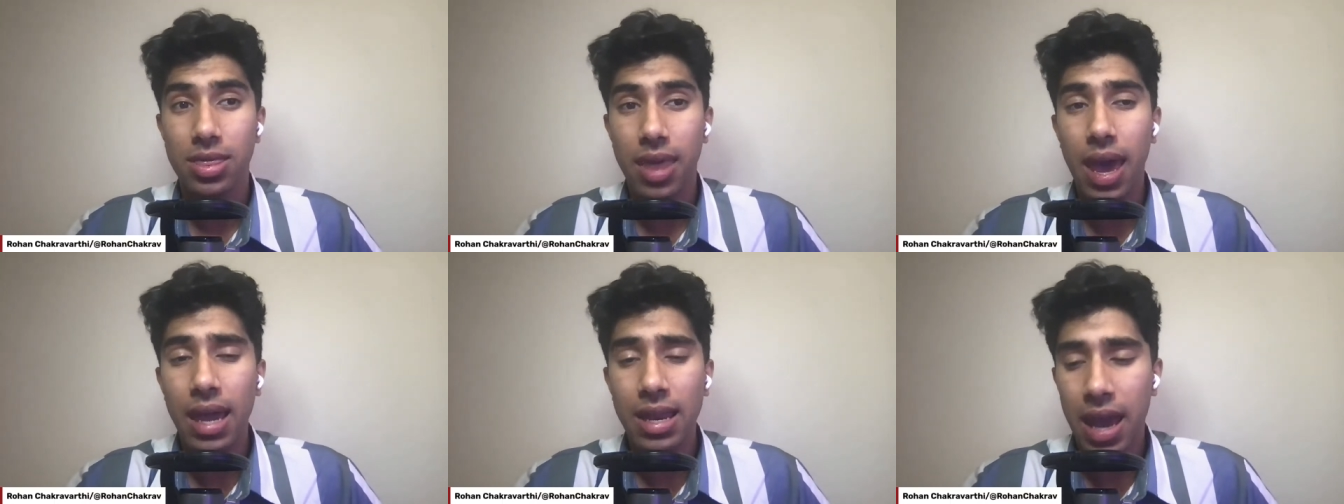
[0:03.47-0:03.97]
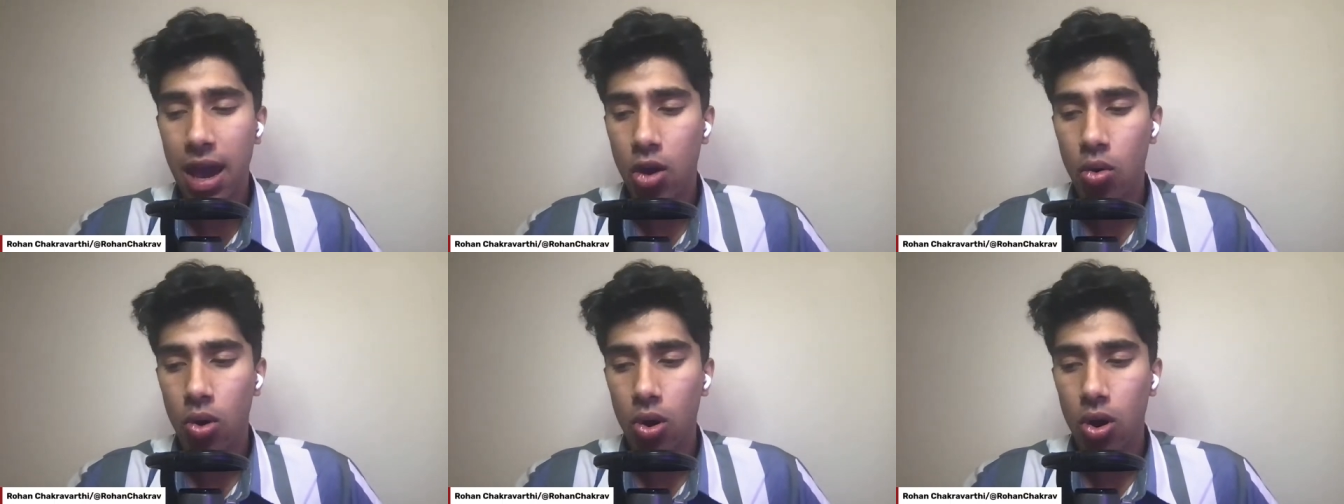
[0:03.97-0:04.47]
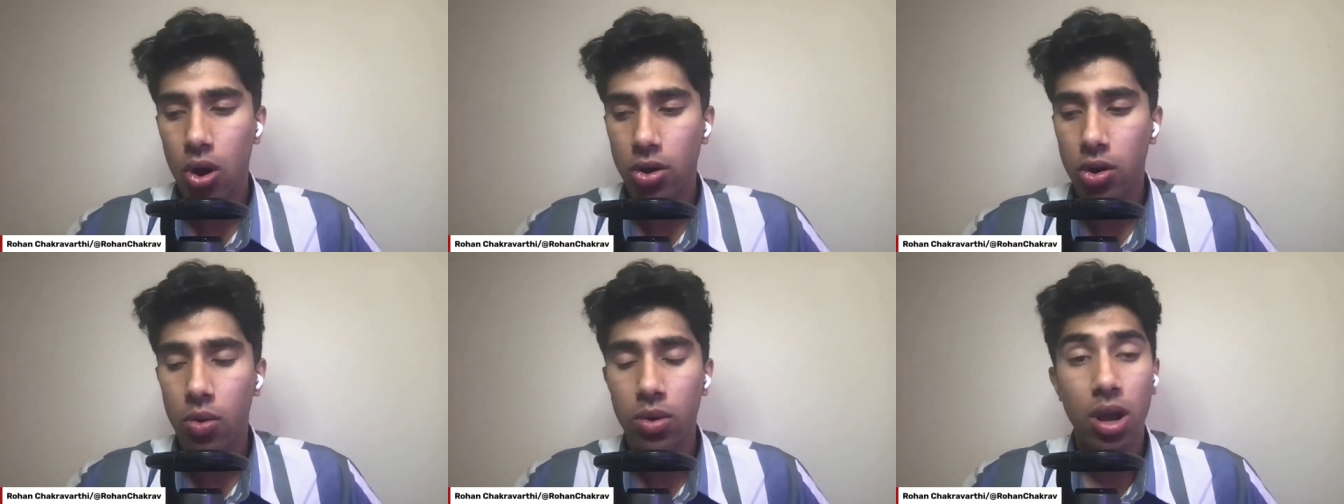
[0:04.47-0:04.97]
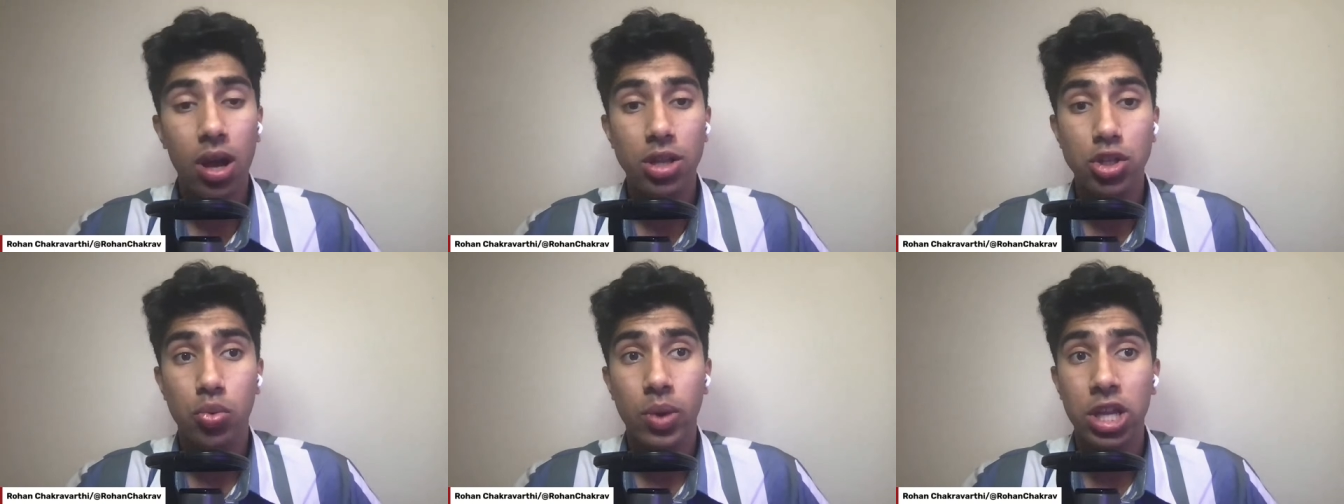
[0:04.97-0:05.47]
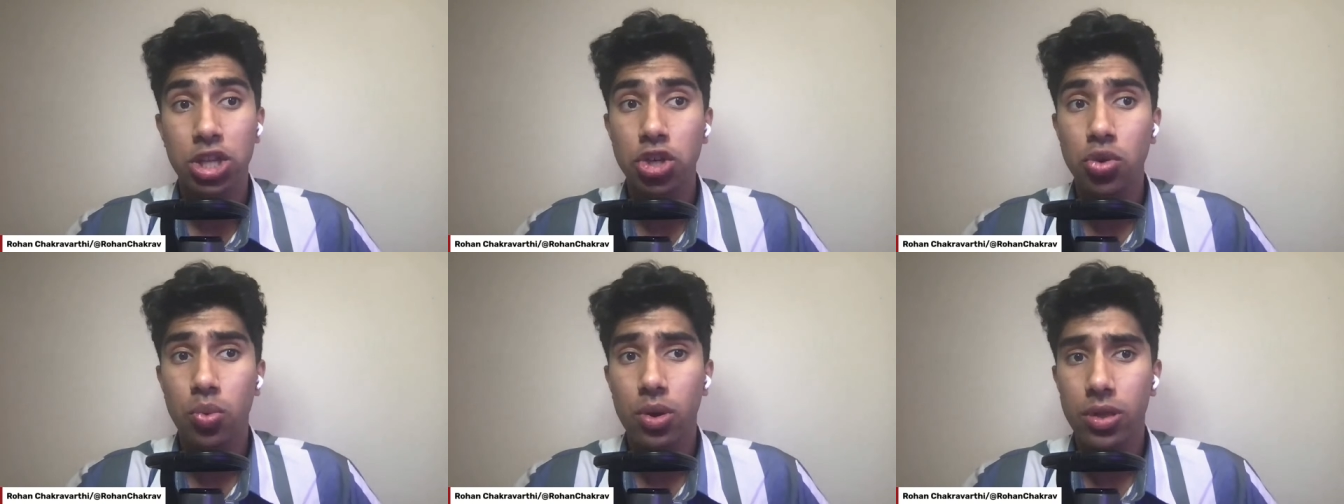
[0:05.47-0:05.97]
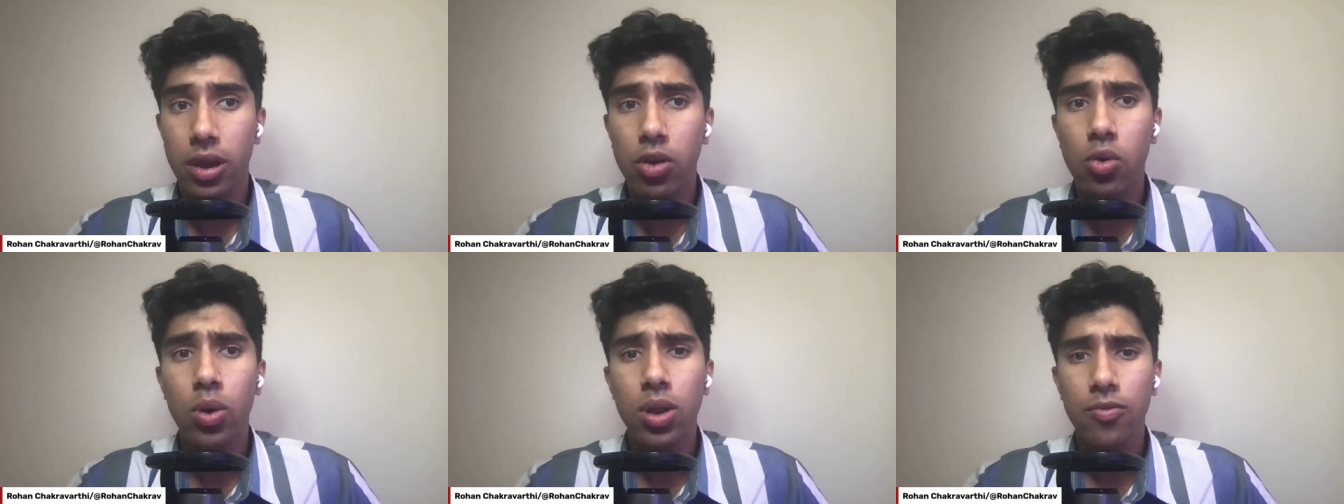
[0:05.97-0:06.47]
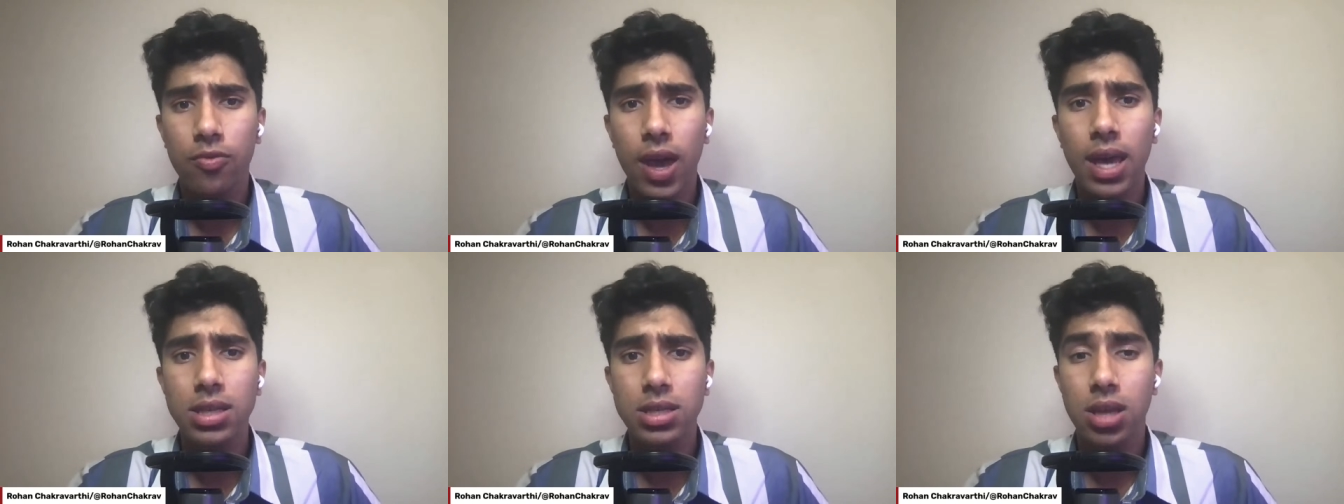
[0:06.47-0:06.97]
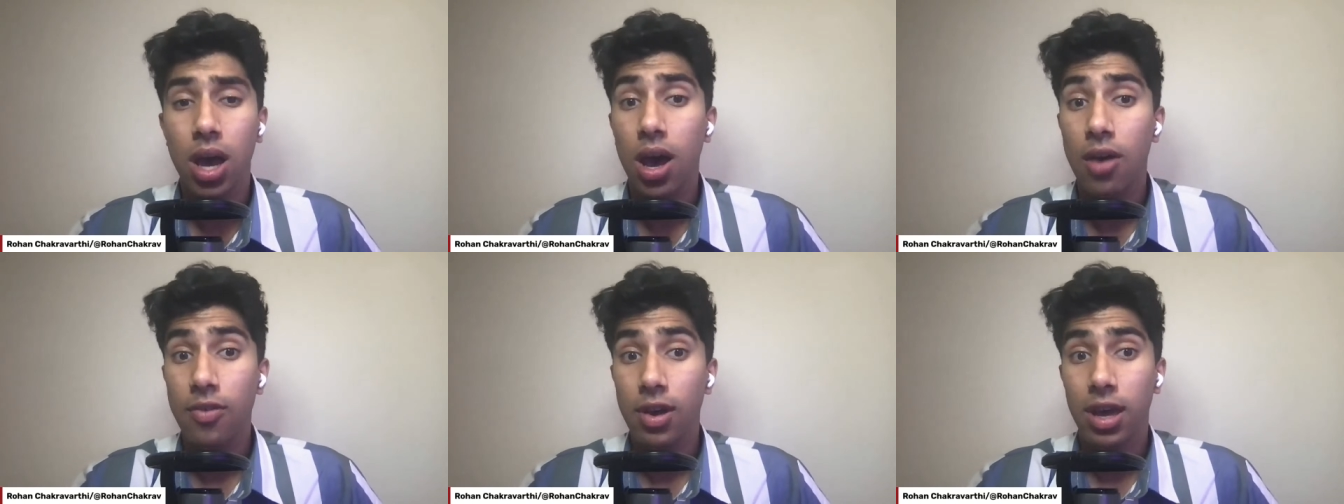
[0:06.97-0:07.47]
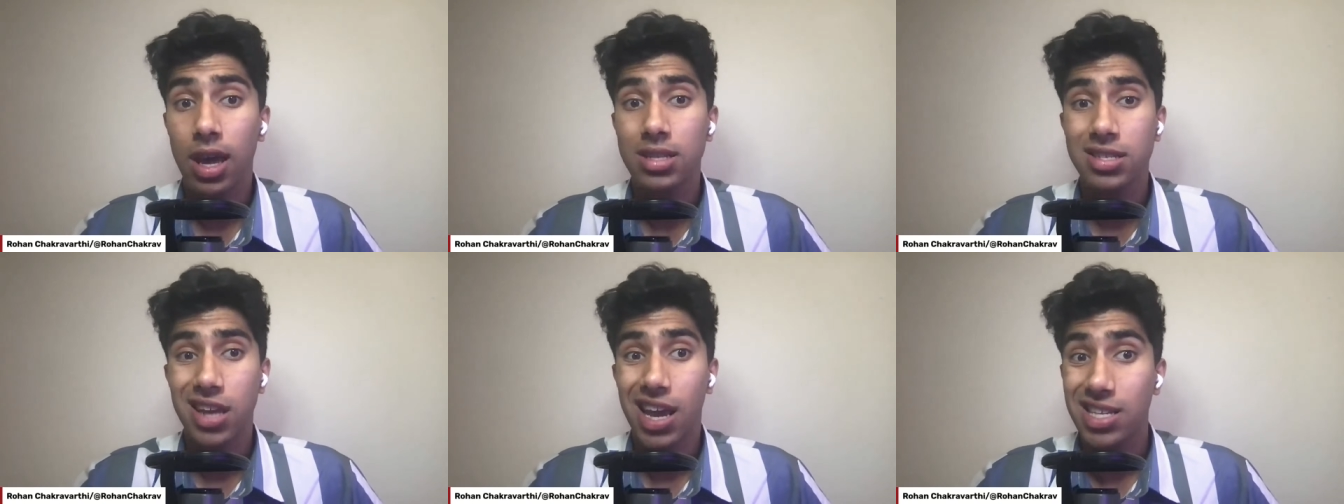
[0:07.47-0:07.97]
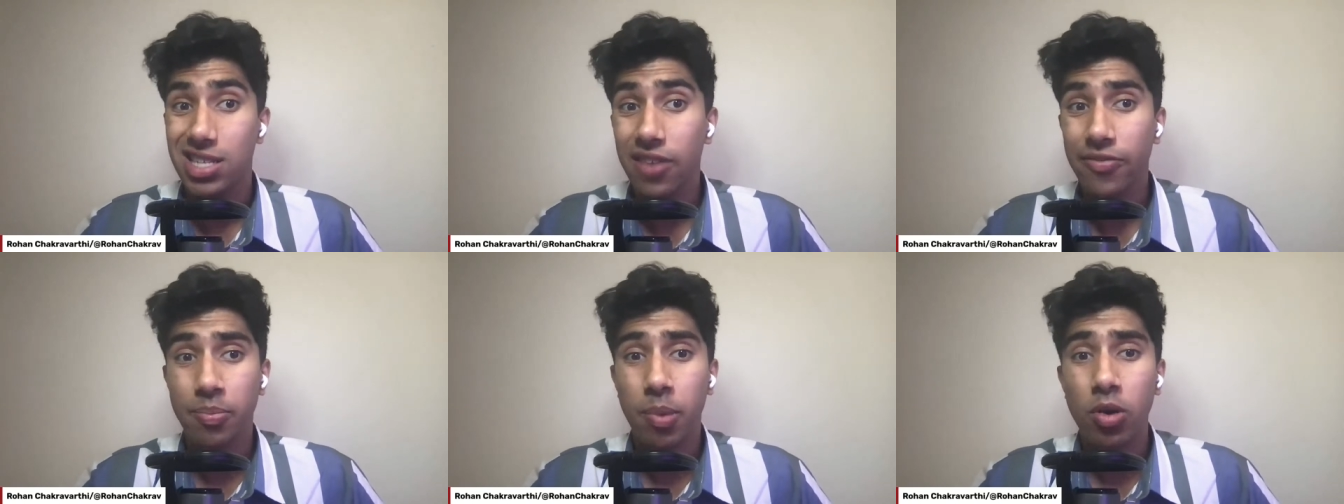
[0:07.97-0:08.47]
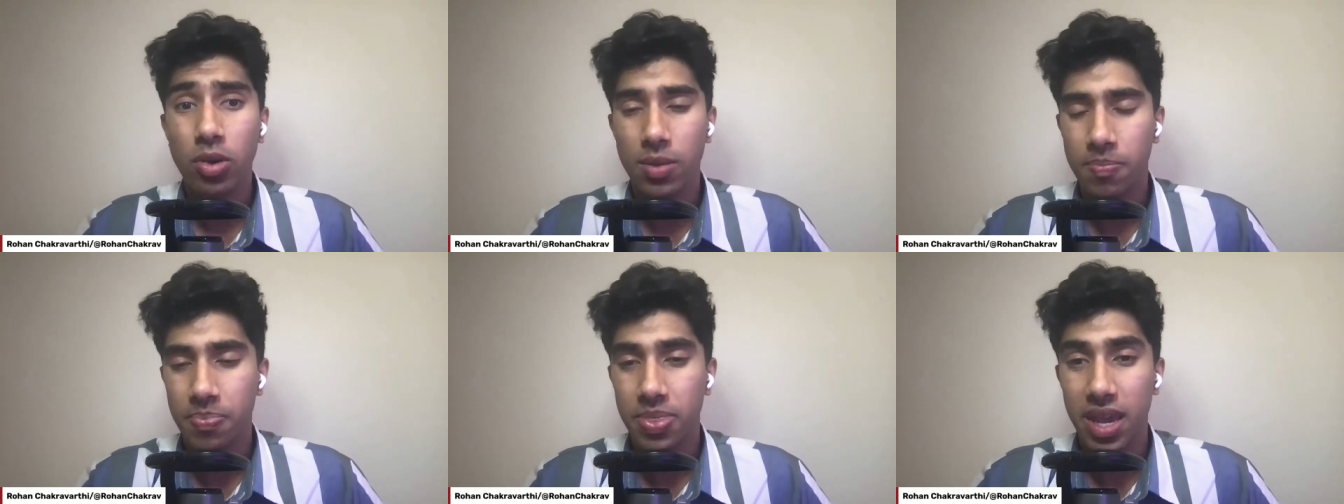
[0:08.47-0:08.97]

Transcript: They now are going on to week 2 where they're going to face off against a tough opponent